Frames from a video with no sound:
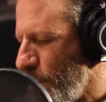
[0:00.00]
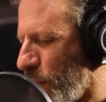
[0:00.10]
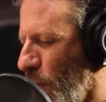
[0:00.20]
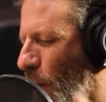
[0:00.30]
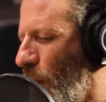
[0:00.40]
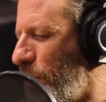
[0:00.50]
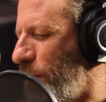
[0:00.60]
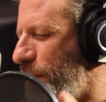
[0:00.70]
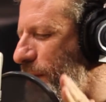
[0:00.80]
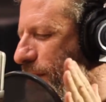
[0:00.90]
But all
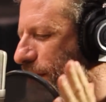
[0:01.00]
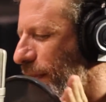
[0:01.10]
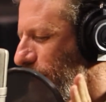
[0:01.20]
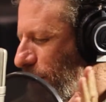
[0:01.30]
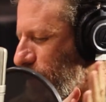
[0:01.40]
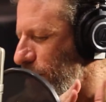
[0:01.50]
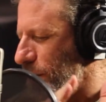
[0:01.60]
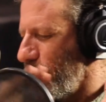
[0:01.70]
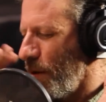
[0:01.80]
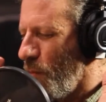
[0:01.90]
of these things,
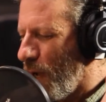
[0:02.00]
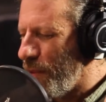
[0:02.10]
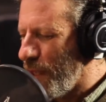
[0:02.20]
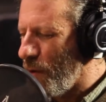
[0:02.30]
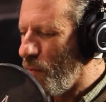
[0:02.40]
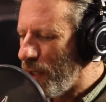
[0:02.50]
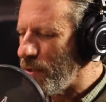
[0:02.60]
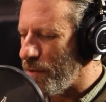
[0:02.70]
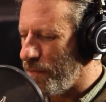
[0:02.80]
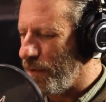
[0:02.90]
while they are
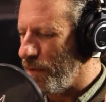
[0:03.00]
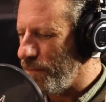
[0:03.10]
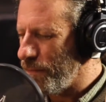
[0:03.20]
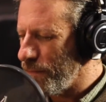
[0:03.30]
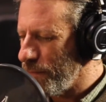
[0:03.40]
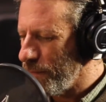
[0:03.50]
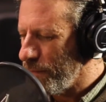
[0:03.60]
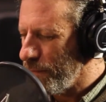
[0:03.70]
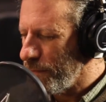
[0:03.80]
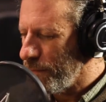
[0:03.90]
wonderful,
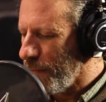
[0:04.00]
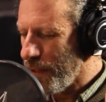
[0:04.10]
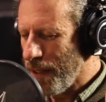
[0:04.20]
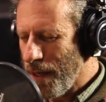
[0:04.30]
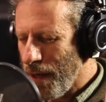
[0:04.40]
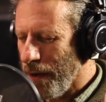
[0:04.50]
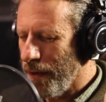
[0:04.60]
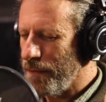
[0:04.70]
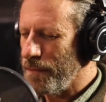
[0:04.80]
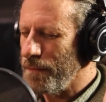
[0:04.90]
and they
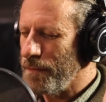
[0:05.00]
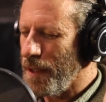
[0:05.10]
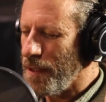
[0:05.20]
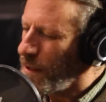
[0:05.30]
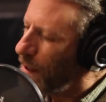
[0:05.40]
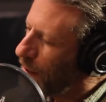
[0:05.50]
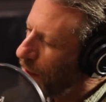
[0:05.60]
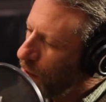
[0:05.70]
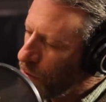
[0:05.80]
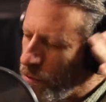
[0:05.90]
are, and
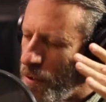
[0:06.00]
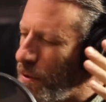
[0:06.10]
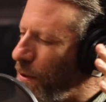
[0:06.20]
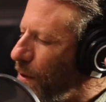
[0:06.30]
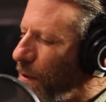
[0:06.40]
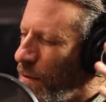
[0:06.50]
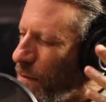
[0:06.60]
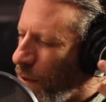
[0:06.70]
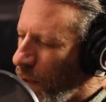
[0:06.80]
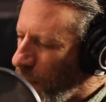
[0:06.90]
you could
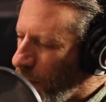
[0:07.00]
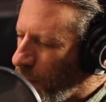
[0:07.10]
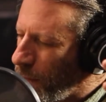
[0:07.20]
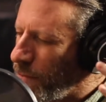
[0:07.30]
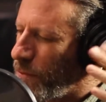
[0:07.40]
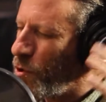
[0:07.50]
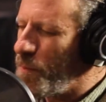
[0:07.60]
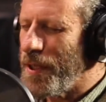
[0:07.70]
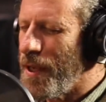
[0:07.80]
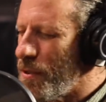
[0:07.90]

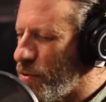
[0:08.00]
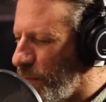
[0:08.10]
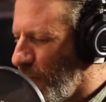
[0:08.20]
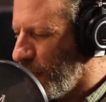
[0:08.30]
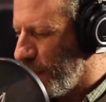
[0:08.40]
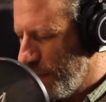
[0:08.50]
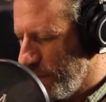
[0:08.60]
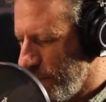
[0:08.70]
duplicate your body,